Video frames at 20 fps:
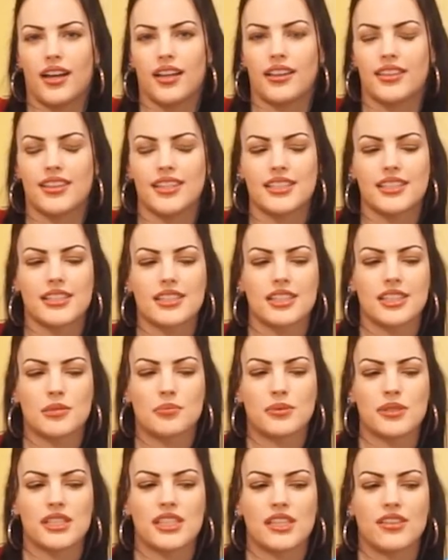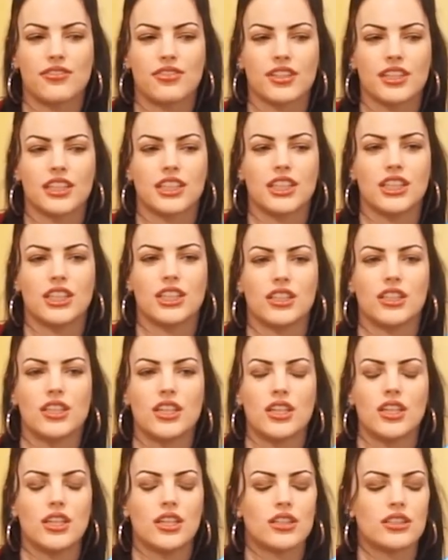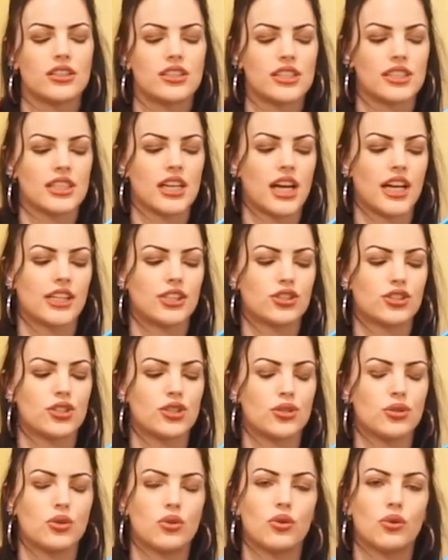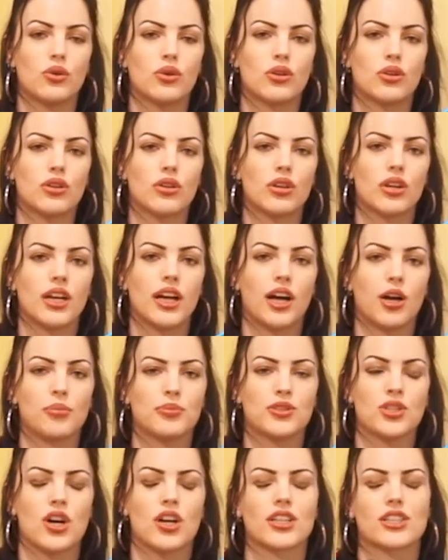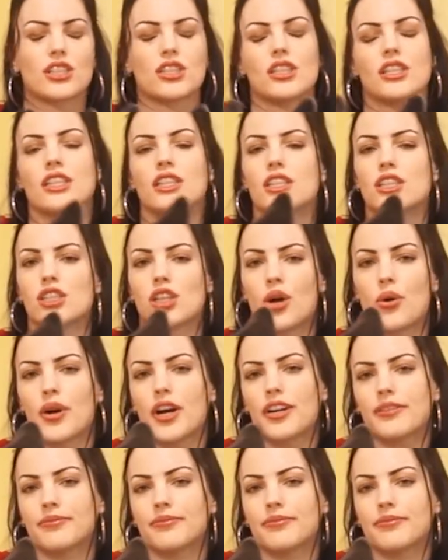This is specifically designed to help dogs to eat slower.